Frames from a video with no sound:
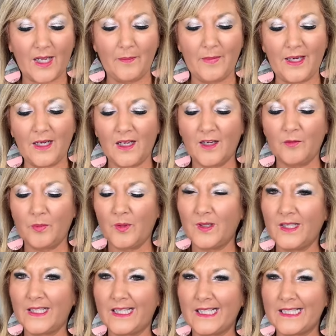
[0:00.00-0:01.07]
I may not have
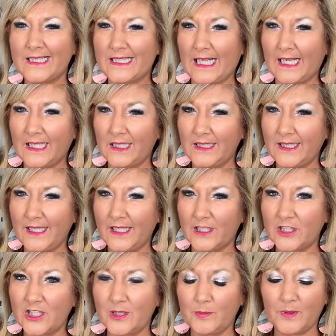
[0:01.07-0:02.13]
printed exactly
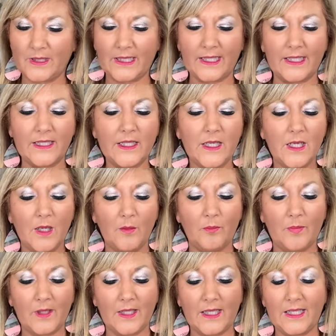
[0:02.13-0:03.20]
how she planned,
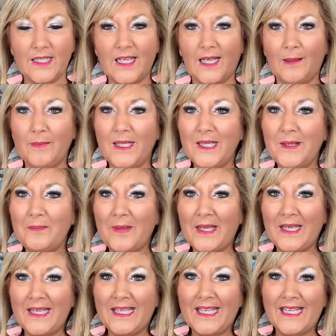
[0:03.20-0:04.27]
but I'm going to
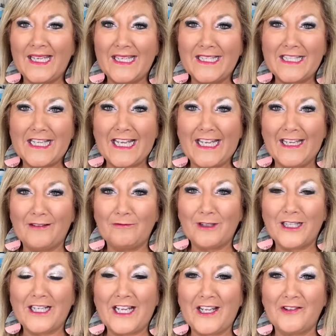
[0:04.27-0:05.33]
make it and we're
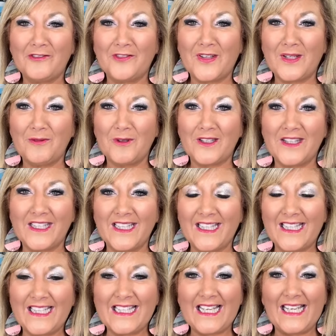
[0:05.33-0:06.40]
going to have fun with
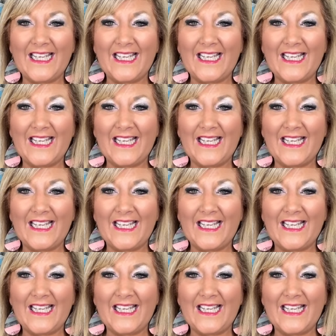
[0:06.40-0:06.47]
it.